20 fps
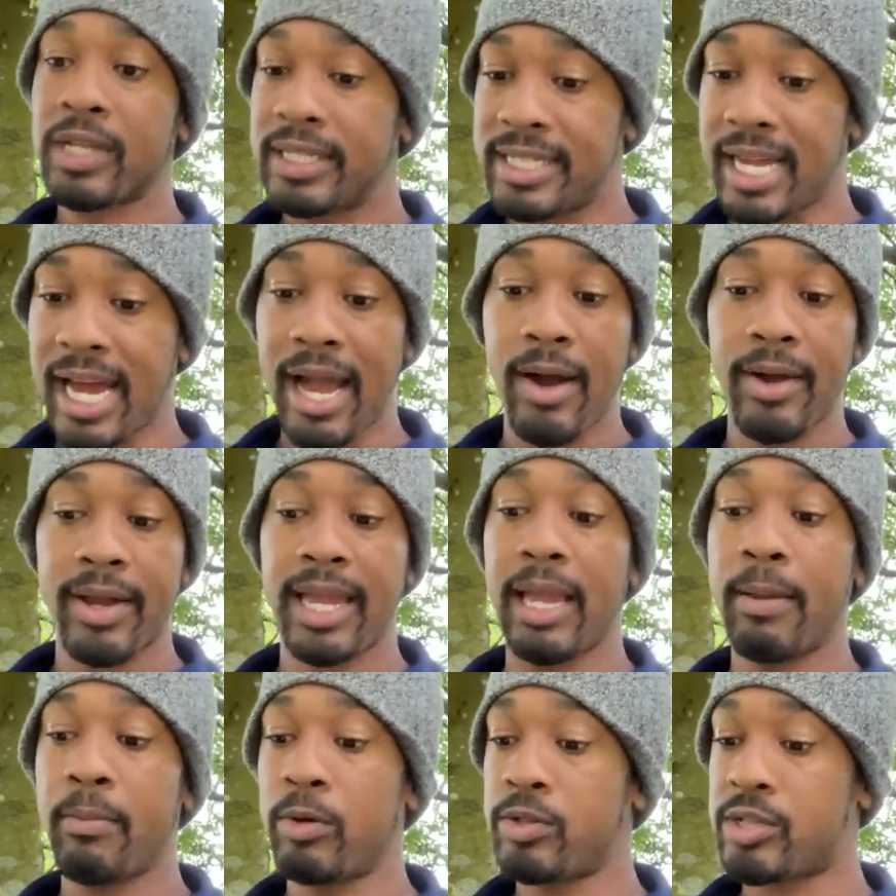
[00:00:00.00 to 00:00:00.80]
tie out
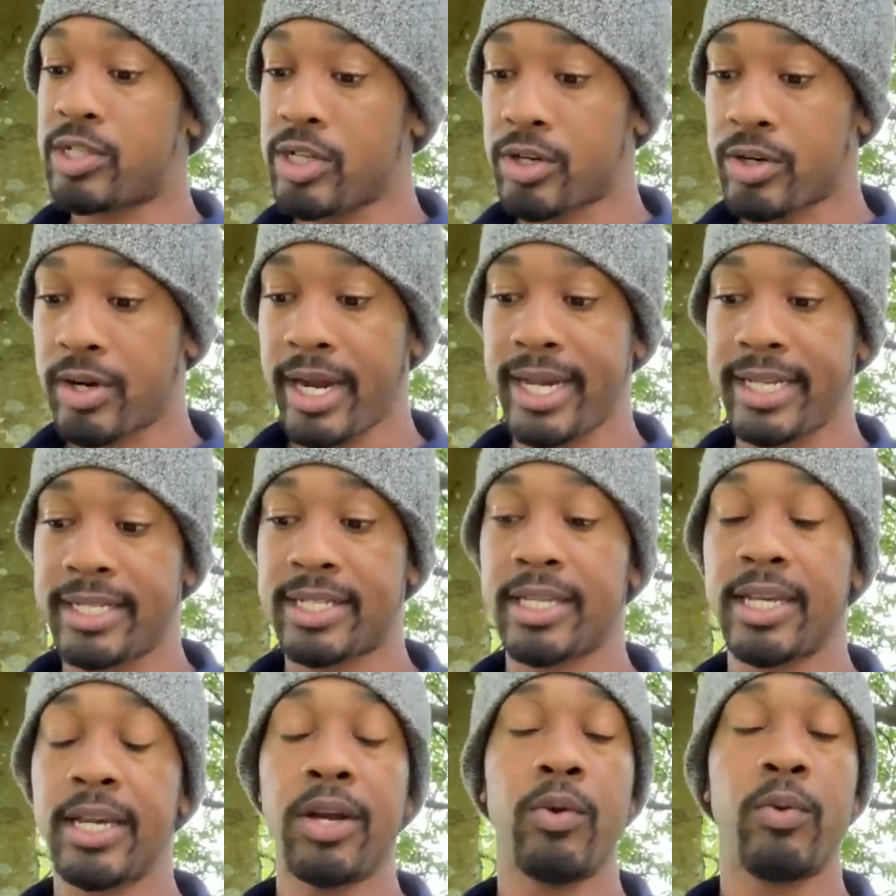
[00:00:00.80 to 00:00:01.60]
cables
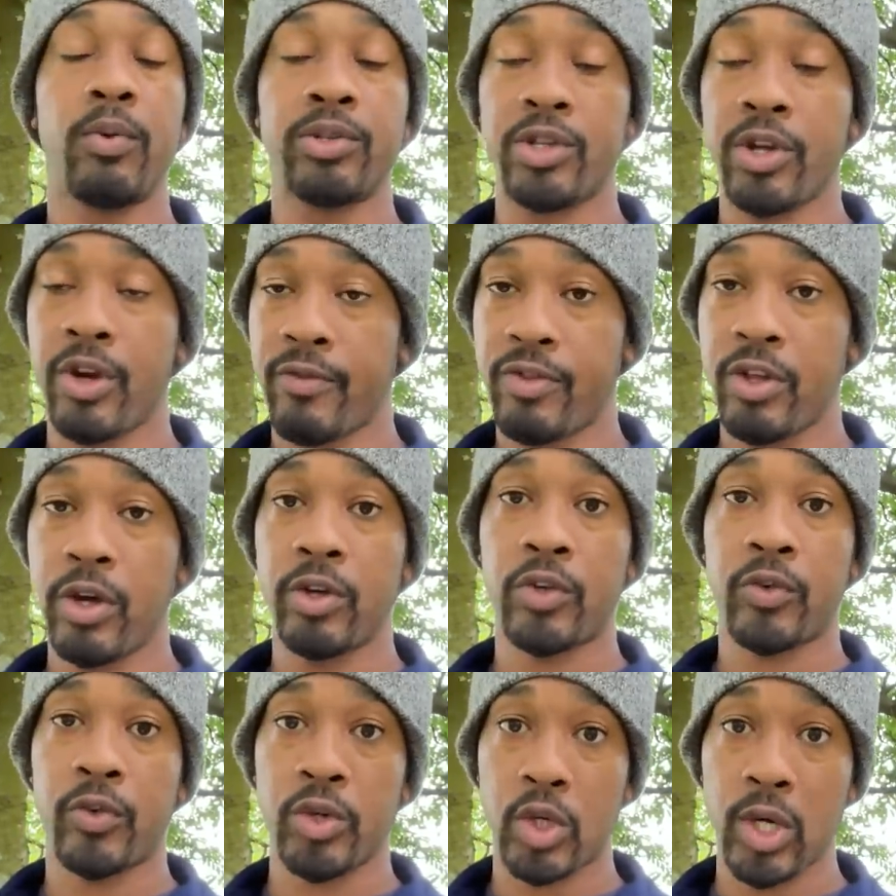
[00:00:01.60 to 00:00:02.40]
crates reserve
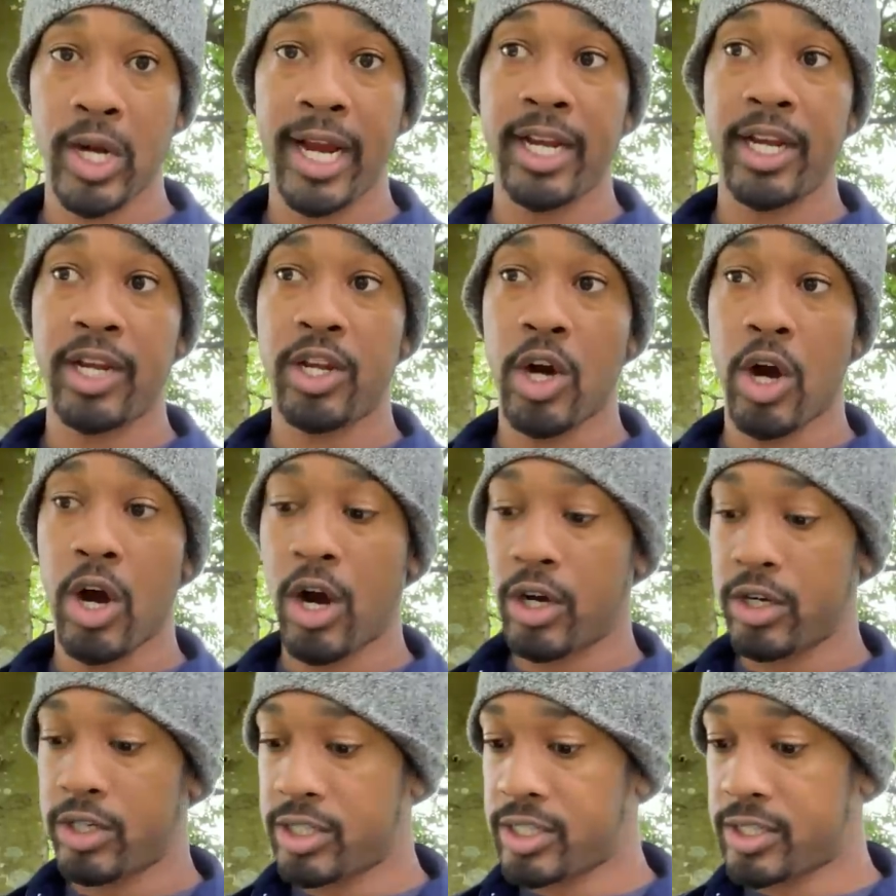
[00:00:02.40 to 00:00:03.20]
those for trained
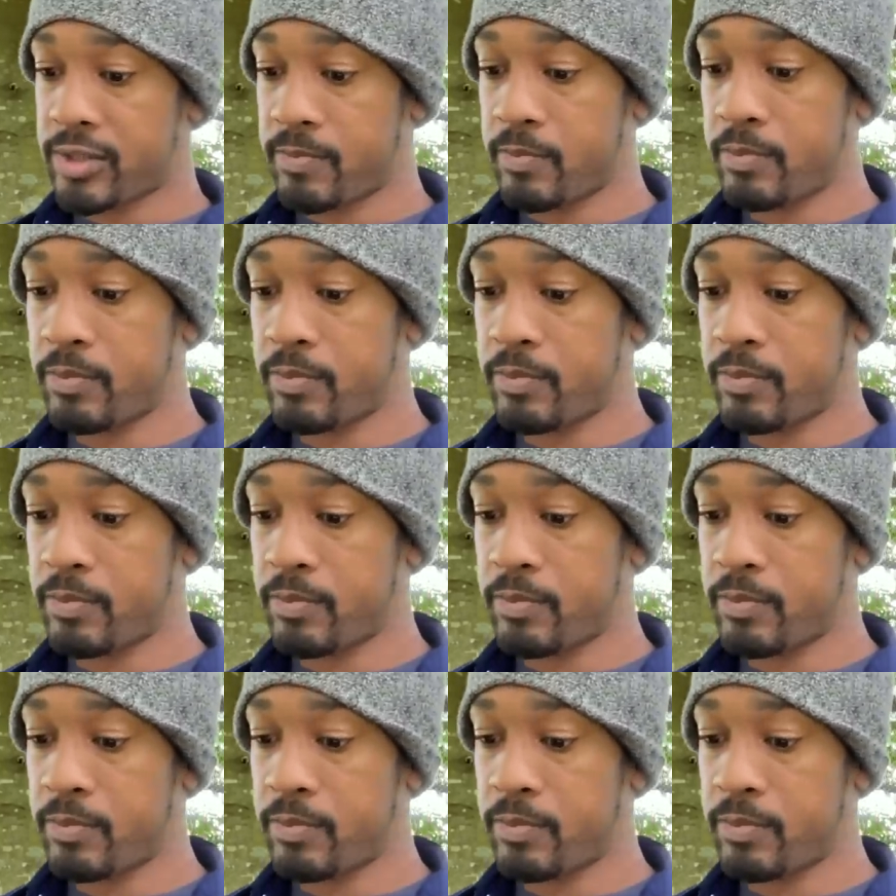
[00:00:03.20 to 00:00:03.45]
dogs